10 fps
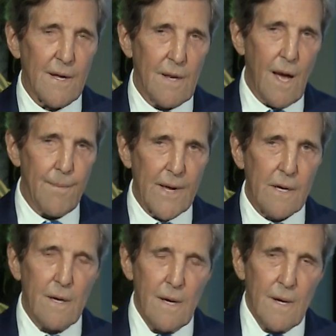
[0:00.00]

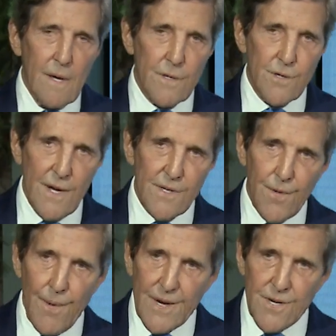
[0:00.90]
economic
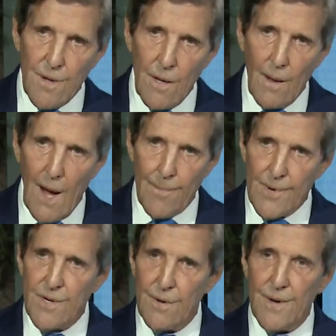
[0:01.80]
transformational
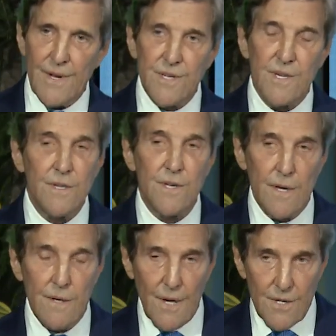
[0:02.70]
opportunity since
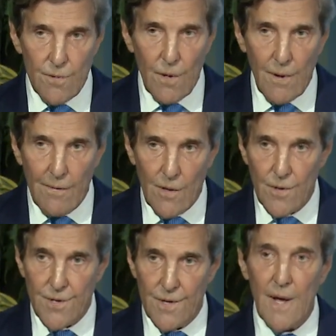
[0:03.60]
the Industrial
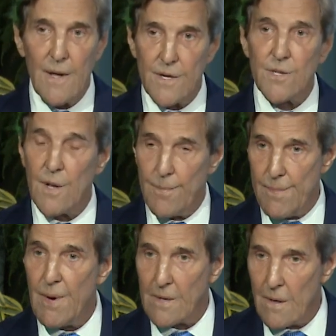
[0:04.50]
Revolution, and it's going to
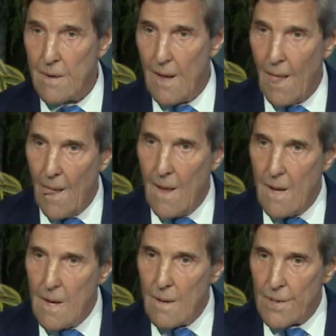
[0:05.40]
be bigger.
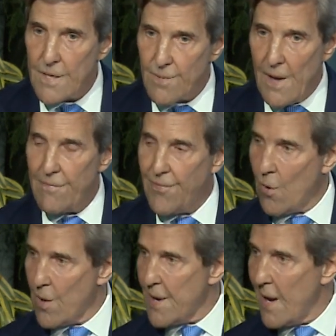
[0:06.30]
Because we have
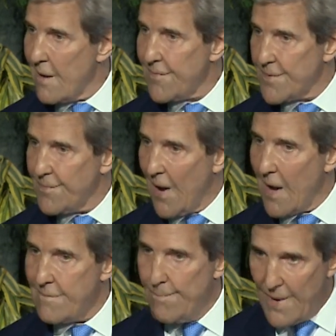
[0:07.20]
four and a half to
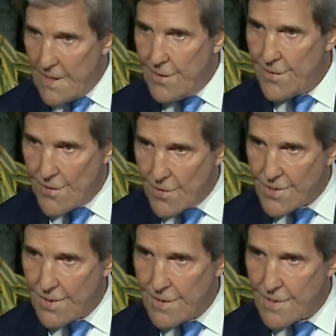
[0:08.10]
five billion
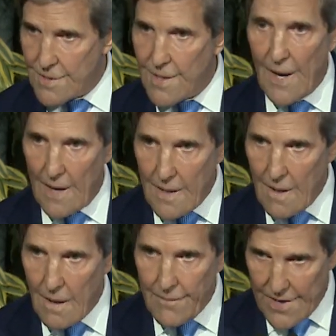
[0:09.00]
users today of